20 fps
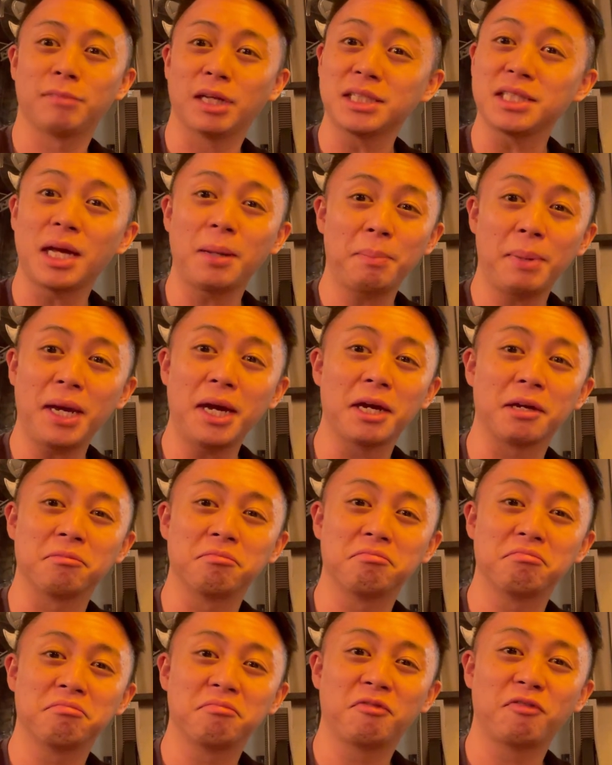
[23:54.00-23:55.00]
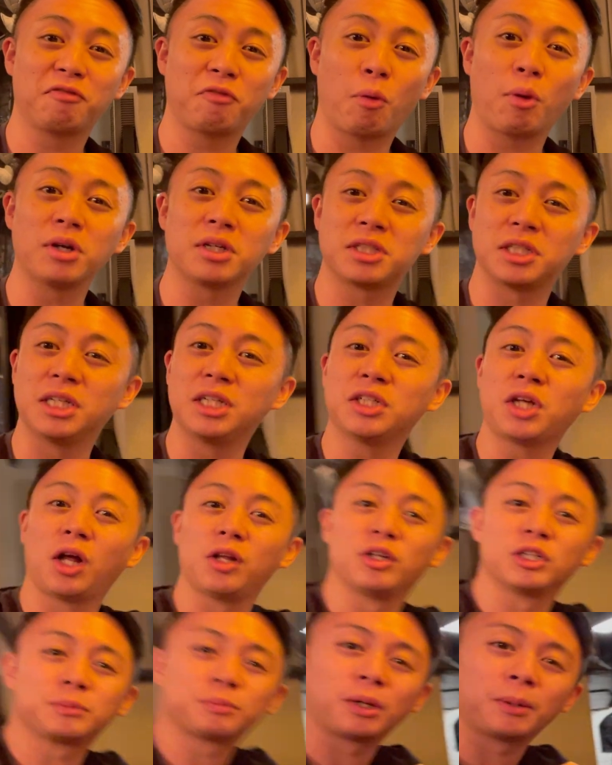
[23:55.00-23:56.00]
That's not bad. fourteen
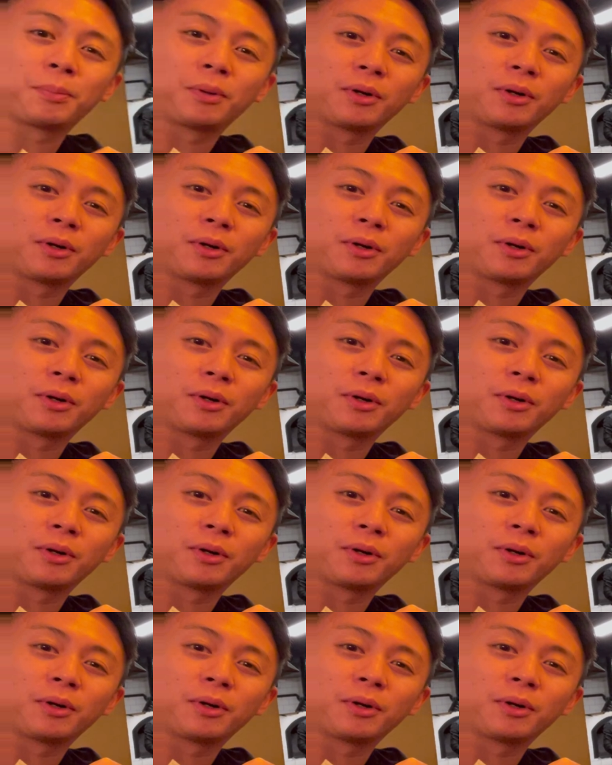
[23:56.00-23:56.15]
dollars per